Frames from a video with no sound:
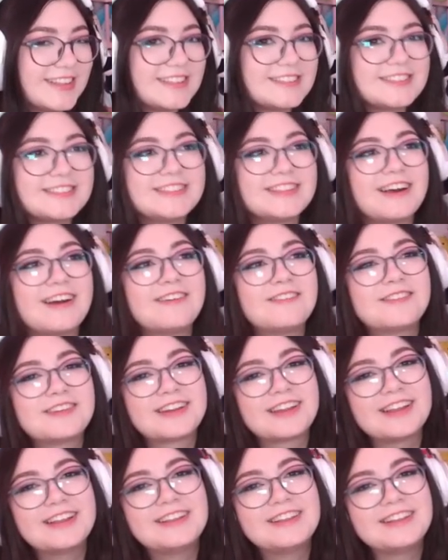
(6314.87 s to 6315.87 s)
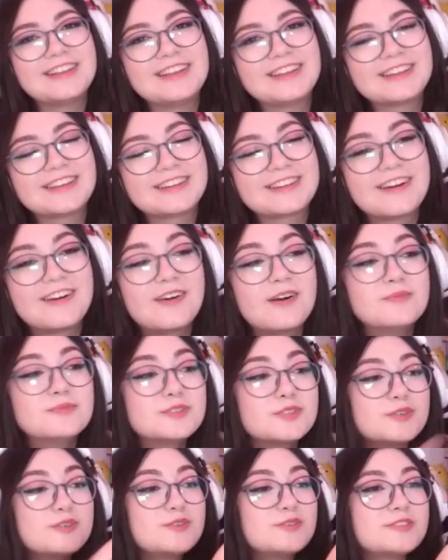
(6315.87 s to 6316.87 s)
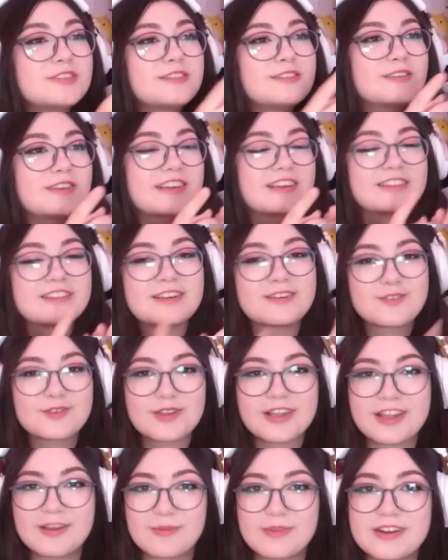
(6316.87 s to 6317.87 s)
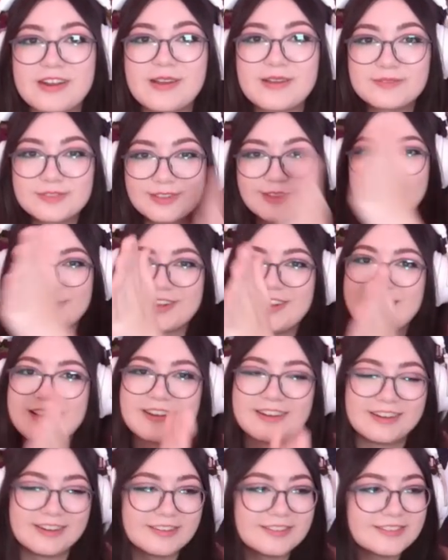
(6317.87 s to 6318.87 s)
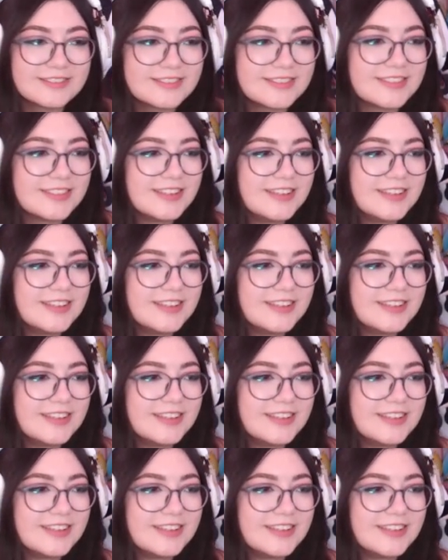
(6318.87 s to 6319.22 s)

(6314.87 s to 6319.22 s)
That's not what I needed. Oh, I'm so used to looking at the other camera. Now I have to look here.